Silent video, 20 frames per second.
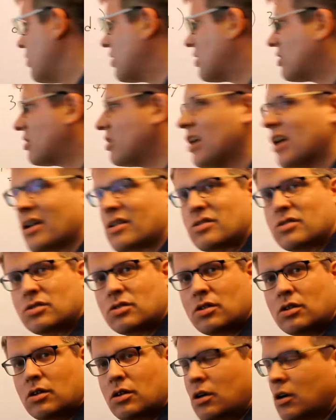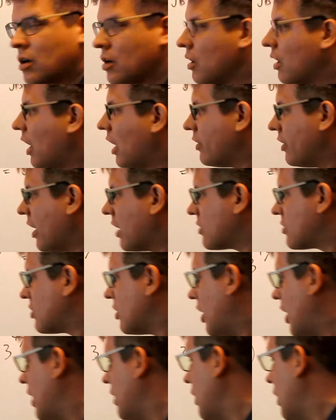six on that side.